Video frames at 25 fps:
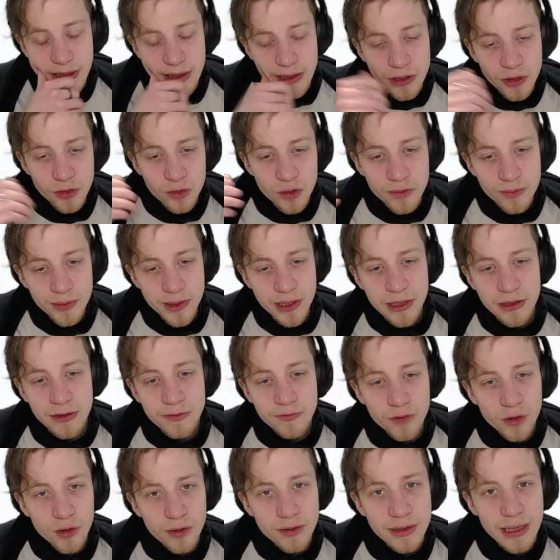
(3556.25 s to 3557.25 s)
It shouldn't be that the
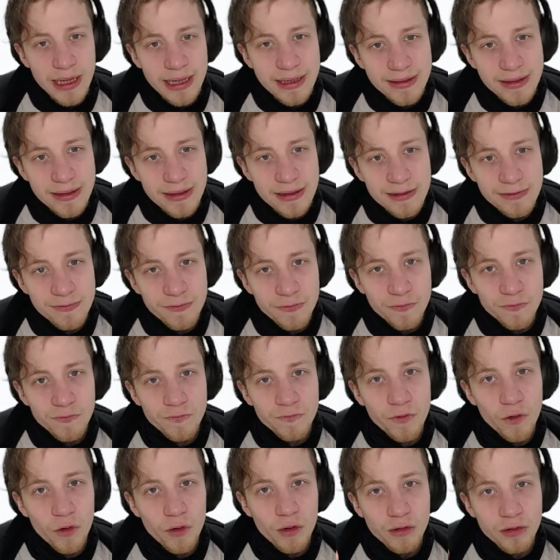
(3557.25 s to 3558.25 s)
world exists
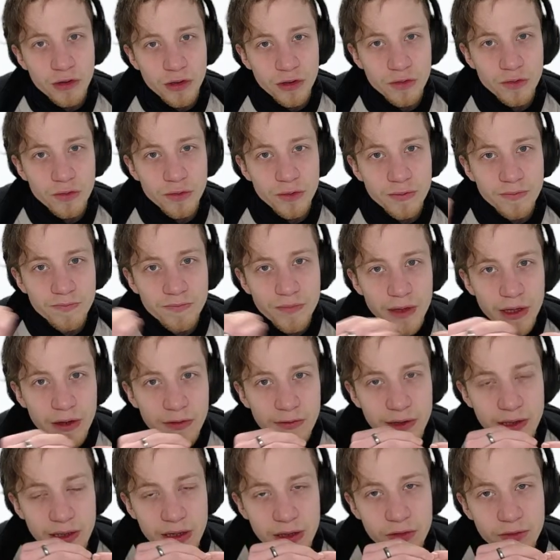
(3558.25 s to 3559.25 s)
for you. I
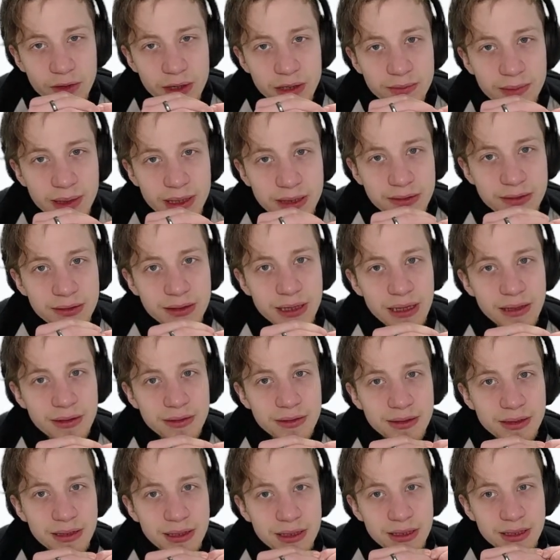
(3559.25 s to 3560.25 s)
think that quite makes
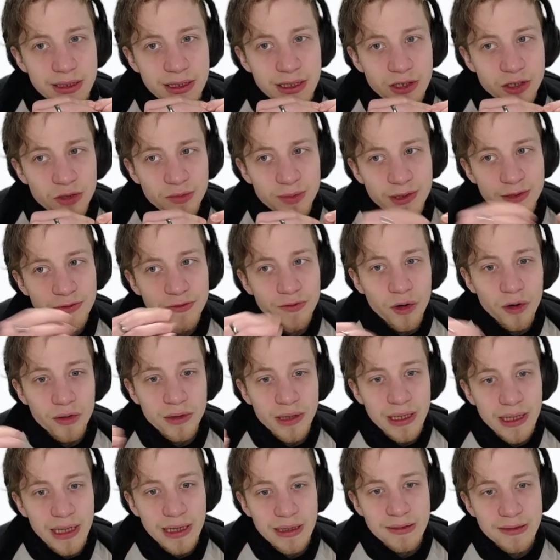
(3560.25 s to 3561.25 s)
sense. It should be the world
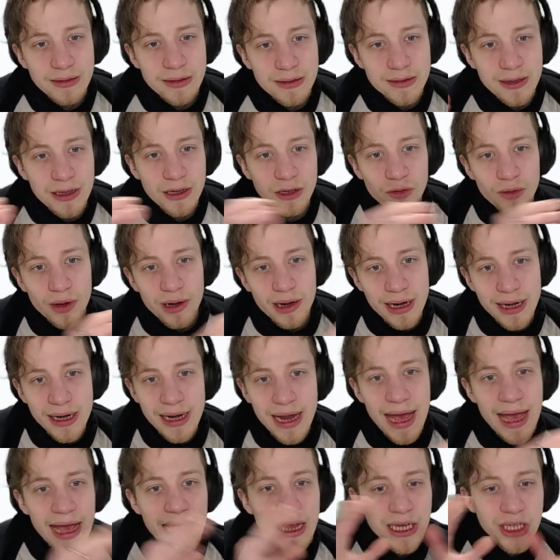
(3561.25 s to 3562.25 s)
that exists and you are an
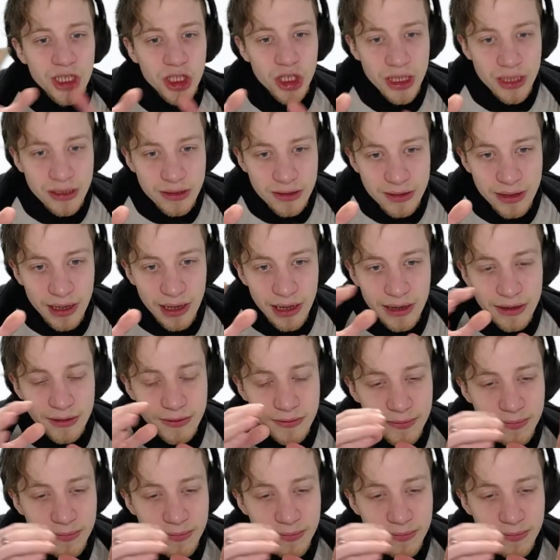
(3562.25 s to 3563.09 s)
agent there.